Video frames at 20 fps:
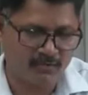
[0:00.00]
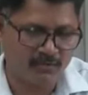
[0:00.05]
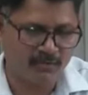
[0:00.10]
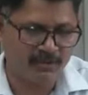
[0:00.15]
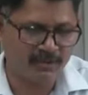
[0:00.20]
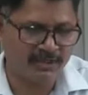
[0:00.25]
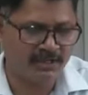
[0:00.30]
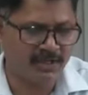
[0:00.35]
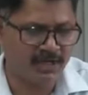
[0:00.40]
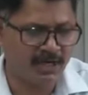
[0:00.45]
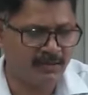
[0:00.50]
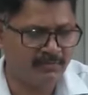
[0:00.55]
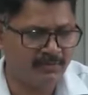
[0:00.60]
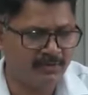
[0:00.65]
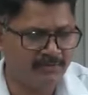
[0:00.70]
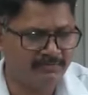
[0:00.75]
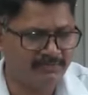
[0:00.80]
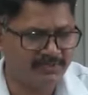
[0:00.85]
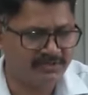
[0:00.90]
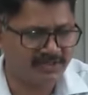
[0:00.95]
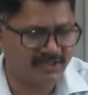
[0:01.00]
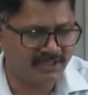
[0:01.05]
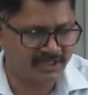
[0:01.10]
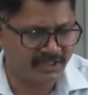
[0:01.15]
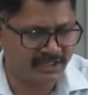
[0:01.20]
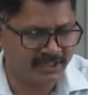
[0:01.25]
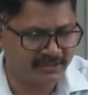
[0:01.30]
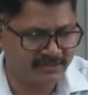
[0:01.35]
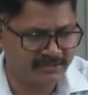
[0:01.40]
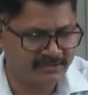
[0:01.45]
while the armed
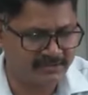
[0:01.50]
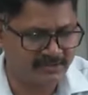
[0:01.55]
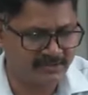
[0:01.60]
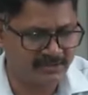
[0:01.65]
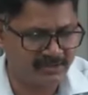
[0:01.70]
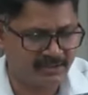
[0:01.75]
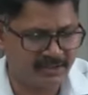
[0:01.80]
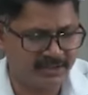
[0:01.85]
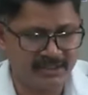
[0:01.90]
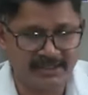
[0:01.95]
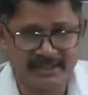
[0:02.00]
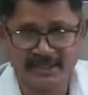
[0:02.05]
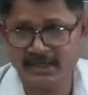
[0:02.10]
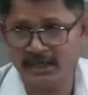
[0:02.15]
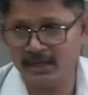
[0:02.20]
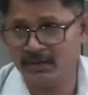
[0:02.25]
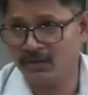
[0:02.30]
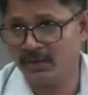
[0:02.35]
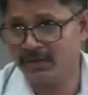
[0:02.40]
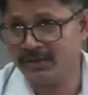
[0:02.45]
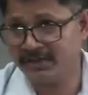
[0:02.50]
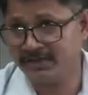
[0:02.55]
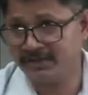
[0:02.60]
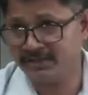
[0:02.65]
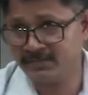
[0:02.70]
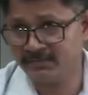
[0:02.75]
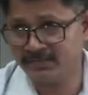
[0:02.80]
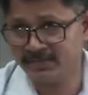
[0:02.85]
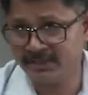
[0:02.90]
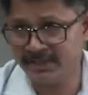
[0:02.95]
miscreants taking
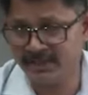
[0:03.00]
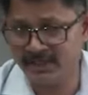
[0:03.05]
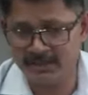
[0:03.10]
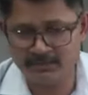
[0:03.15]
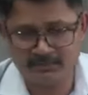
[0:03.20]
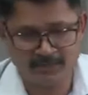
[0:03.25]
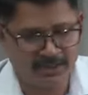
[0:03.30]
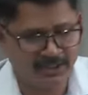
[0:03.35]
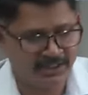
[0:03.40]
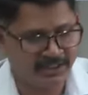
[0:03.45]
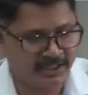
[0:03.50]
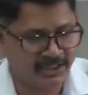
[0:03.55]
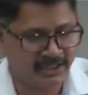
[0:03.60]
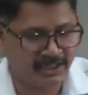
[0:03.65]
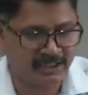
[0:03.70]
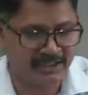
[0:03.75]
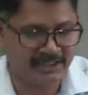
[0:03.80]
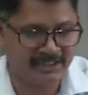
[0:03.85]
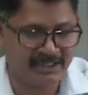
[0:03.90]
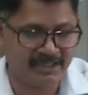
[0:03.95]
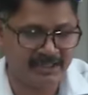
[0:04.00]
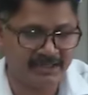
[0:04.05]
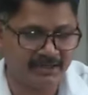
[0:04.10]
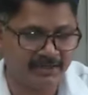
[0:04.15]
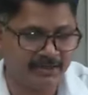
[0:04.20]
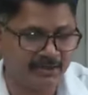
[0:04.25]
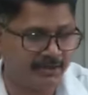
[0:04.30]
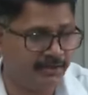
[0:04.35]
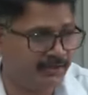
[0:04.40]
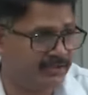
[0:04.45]
advantage of the early morning and
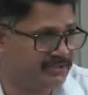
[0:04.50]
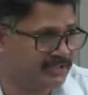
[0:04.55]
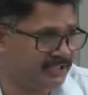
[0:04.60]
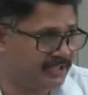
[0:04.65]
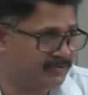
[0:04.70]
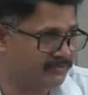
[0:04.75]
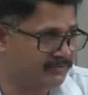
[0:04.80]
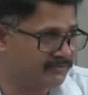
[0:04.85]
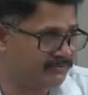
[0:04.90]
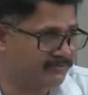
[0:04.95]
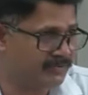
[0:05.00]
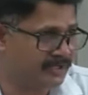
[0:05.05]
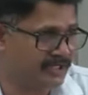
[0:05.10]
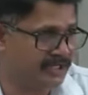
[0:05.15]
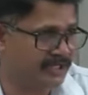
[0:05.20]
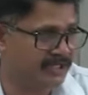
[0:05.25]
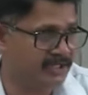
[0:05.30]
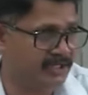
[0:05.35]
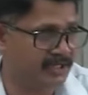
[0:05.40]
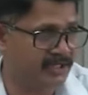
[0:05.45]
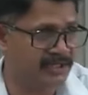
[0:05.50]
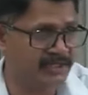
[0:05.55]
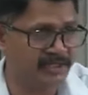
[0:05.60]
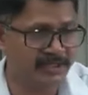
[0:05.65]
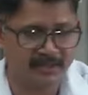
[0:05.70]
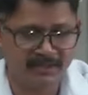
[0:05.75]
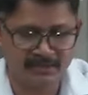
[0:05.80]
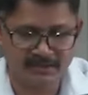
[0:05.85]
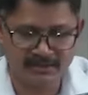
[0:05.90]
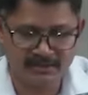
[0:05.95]
continuing their firing and
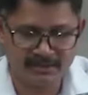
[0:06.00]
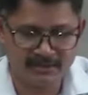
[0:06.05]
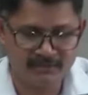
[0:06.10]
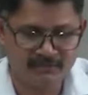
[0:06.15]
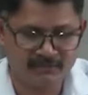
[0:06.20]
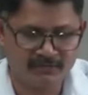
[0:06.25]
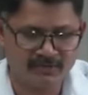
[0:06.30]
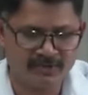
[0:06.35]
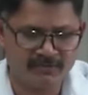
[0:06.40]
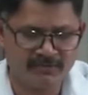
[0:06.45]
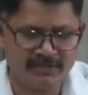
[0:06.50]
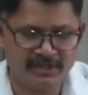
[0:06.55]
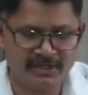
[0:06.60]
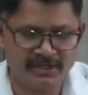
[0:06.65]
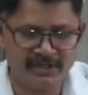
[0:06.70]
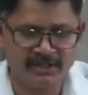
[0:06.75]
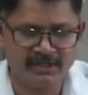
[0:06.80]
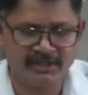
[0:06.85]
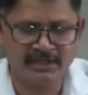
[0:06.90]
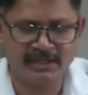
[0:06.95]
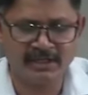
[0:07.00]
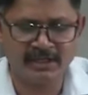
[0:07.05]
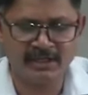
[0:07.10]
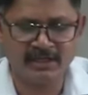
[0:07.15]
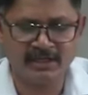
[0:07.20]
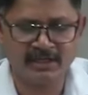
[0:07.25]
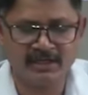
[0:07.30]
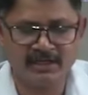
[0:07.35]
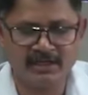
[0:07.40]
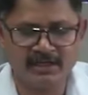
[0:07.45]
forwarding
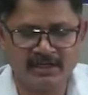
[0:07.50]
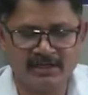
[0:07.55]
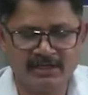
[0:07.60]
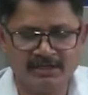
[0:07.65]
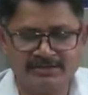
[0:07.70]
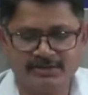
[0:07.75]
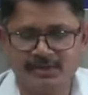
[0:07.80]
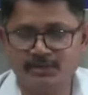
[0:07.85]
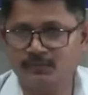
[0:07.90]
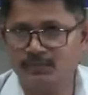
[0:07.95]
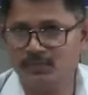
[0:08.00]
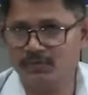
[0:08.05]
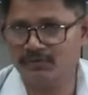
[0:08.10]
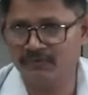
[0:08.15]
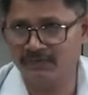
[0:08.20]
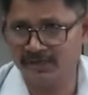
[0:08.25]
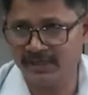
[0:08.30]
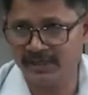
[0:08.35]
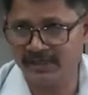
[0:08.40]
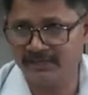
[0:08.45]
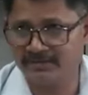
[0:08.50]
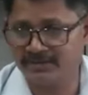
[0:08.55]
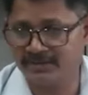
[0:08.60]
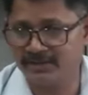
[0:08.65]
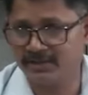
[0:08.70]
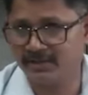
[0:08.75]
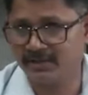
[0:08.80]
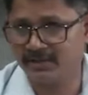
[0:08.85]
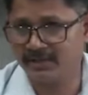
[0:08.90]
near Rasipur village,